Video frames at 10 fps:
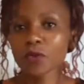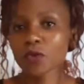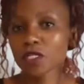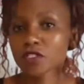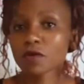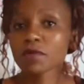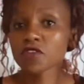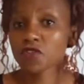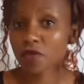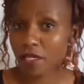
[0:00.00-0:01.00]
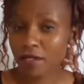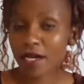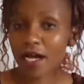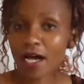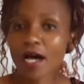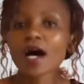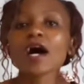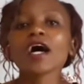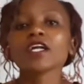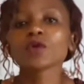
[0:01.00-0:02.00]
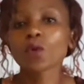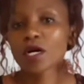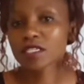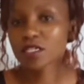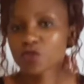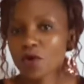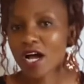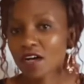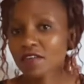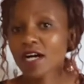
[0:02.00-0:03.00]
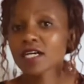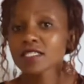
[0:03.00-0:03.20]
who also betrayed her and wanted to have her